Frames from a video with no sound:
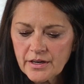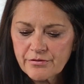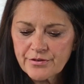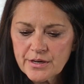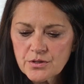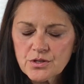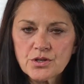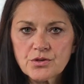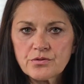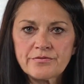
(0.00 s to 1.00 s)
our frequency
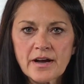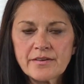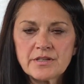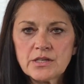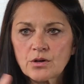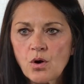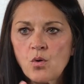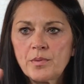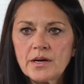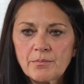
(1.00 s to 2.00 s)
to 5D, or
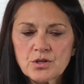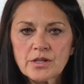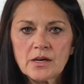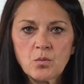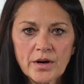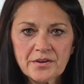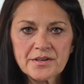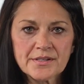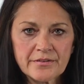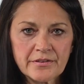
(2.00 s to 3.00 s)
open up to the
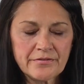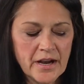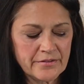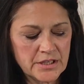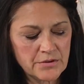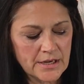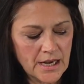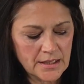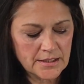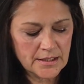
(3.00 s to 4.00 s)
awareness of a 5D
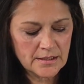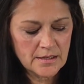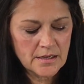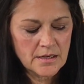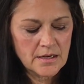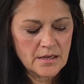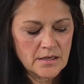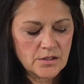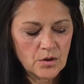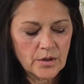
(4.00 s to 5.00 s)
reality.
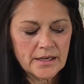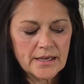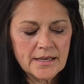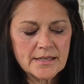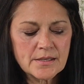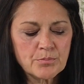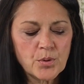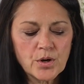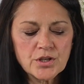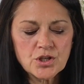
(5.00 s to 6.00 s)
So it is
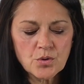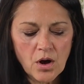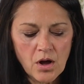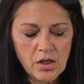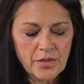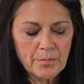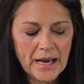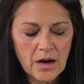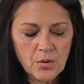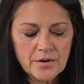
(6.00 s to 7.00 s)
important to all, the
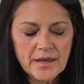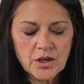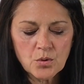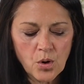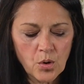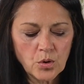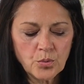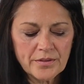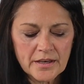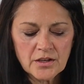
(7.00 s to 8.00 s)
power that you hold
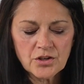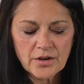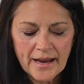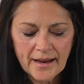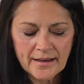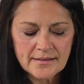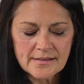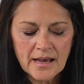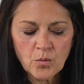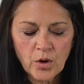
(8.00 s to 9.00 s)
within your
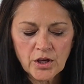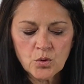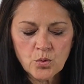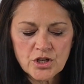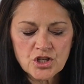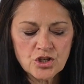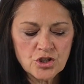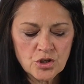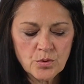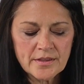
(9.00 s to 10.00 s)
hands and what you wish to
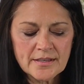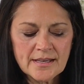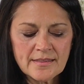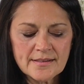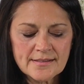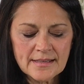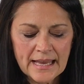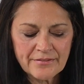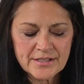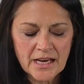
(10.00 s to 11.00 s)
do with it in this
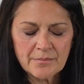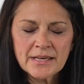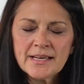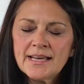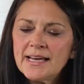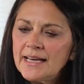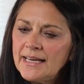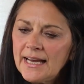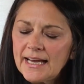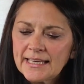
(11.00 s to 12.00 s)
lifetime.
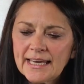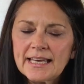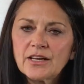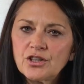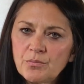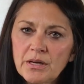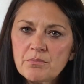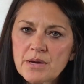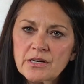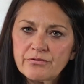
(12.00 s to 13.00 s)
Again, it could be a
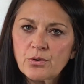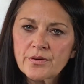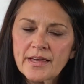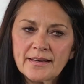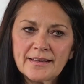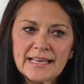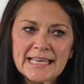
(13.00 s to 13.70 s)
metaphor that,